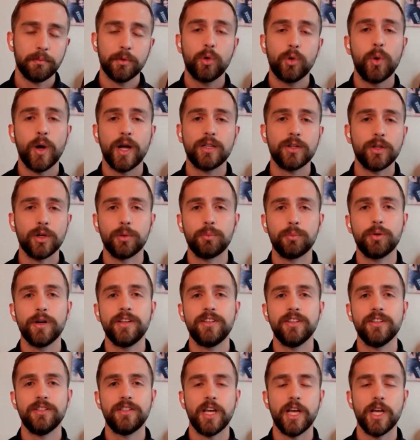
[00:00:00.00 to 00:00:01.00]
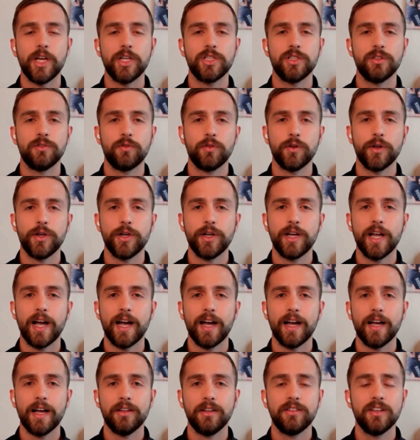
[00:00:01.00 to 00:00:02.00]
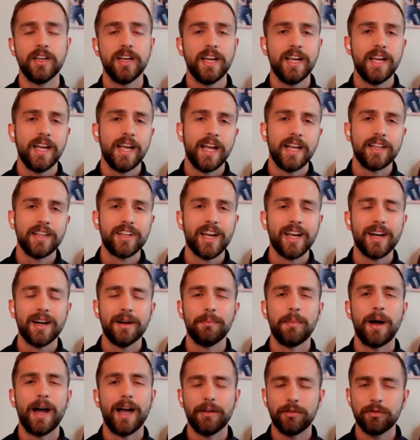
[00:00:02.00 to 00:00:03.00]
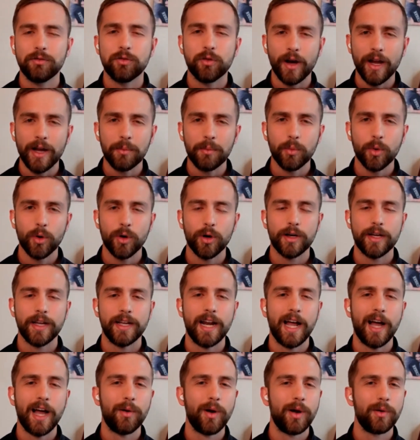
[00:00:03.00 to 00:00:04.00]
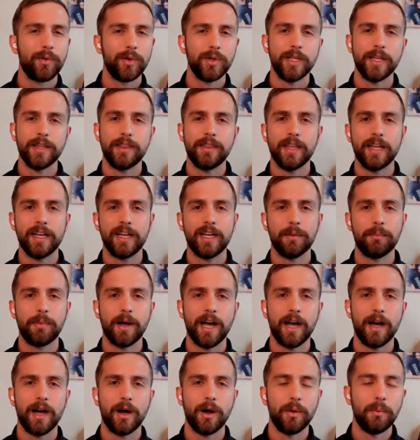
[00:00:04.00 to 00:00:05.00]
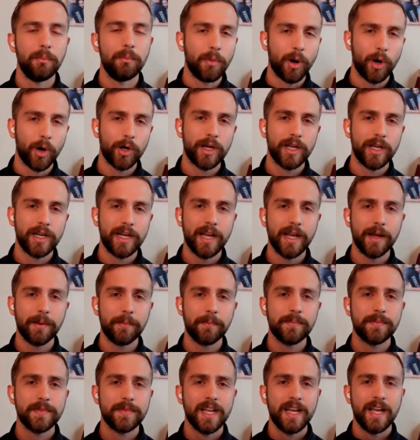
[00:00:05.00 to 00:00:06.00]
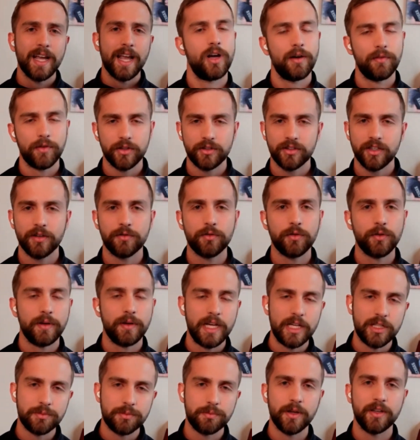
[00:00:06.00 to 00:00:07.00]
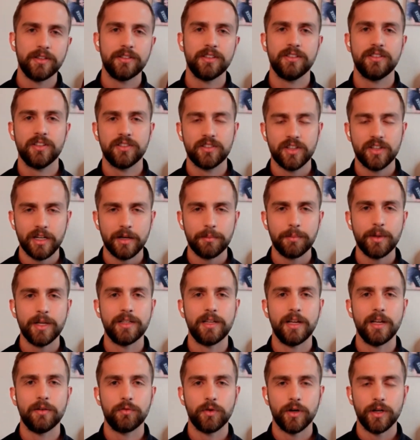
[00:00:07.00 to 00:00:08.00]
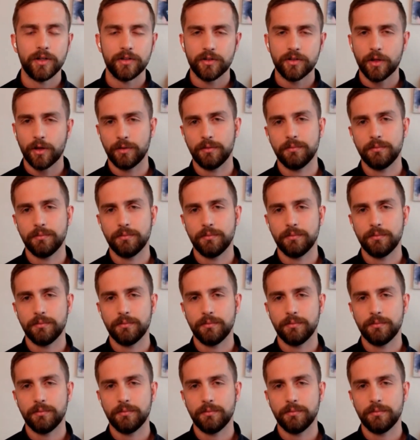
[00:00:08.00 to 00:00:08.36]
quick little presentation for you guys. It's kind of my framework and how I really think about marketing. Obviously, for each business, it's going to be different.